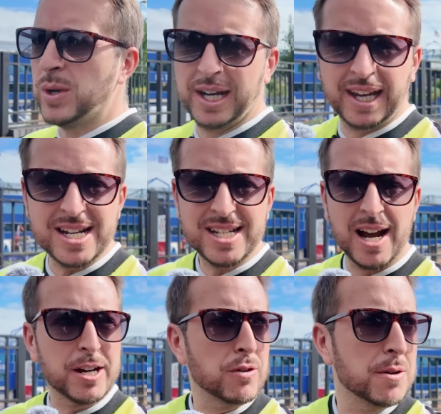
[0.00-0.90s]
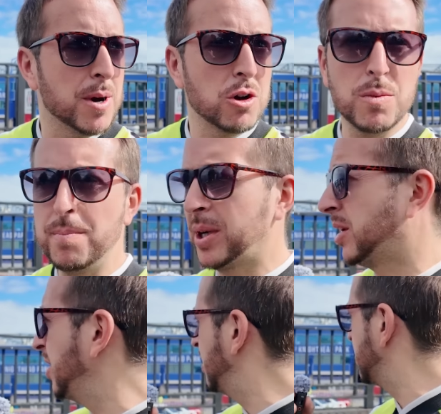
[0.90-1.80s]
We're going to get down there in a moment
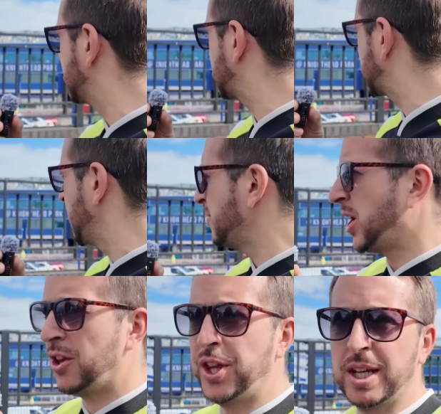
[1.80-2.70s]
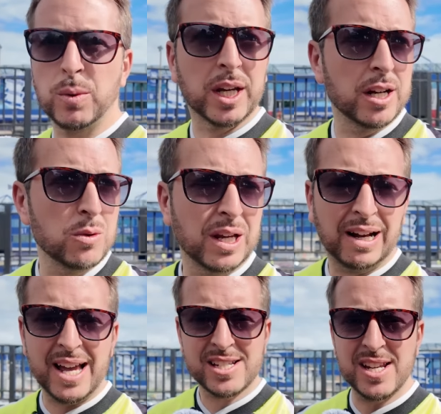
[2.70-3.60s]
because I think we can only
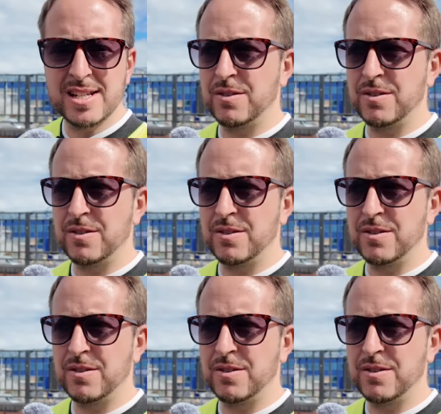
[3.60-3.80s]
class it